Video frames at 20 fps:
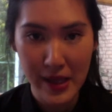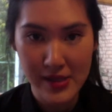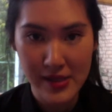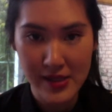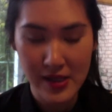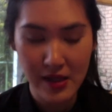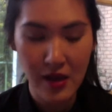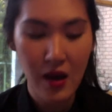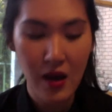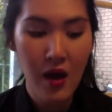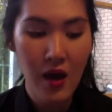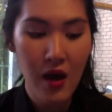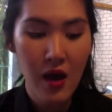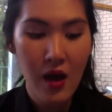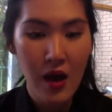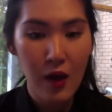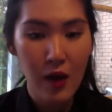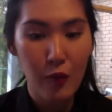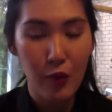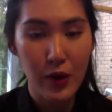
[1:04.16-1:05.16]
Manuka Honey
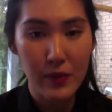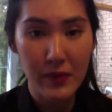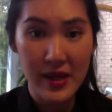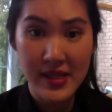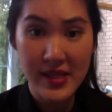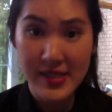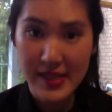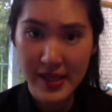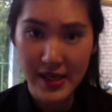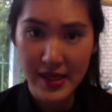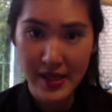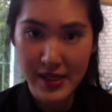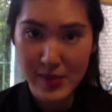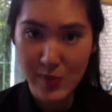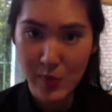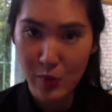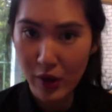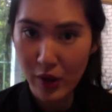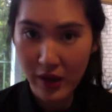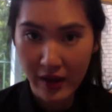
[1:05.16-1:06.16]
Mask has been
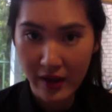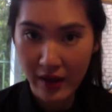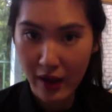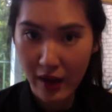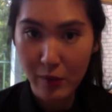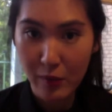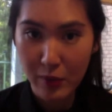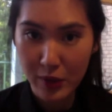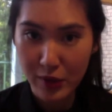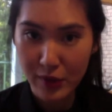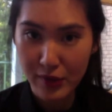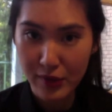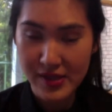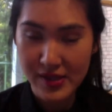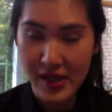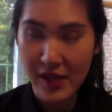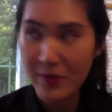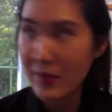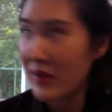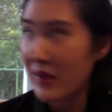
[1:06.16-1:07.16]
absolutely amazing
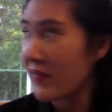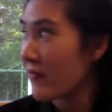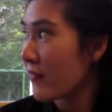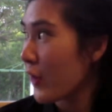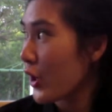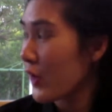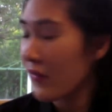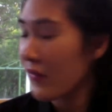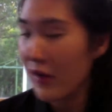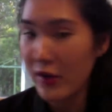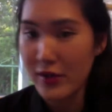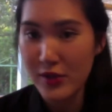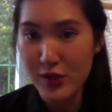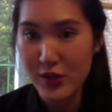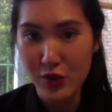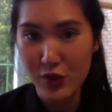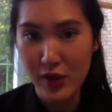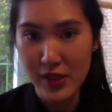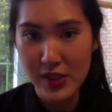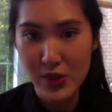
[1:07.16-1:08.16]
when my
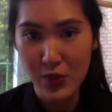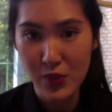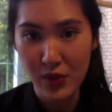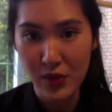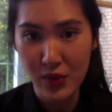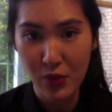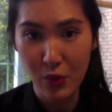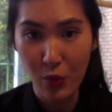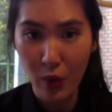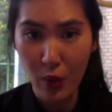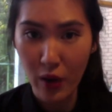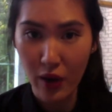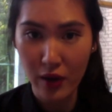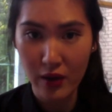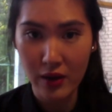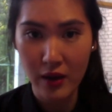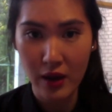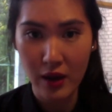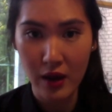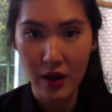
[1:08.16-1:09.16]
skin has been breaking out
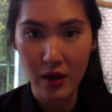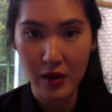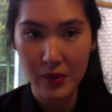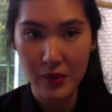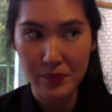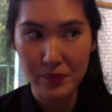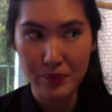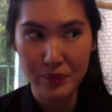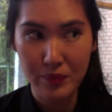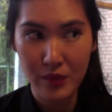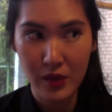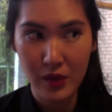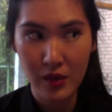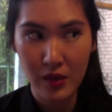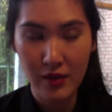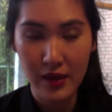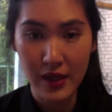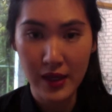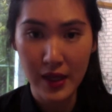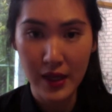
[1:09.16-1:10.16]
because I had been very,
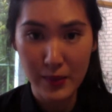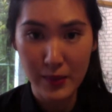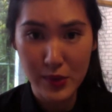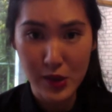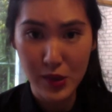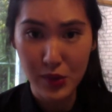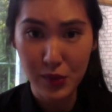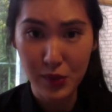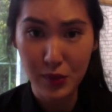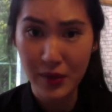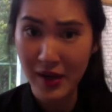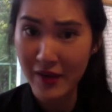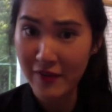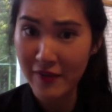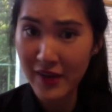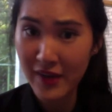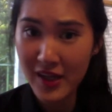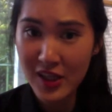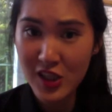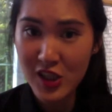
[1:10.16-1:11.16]
very stressed with
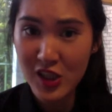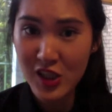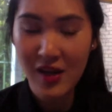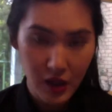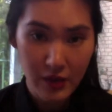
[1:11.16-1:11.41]
work.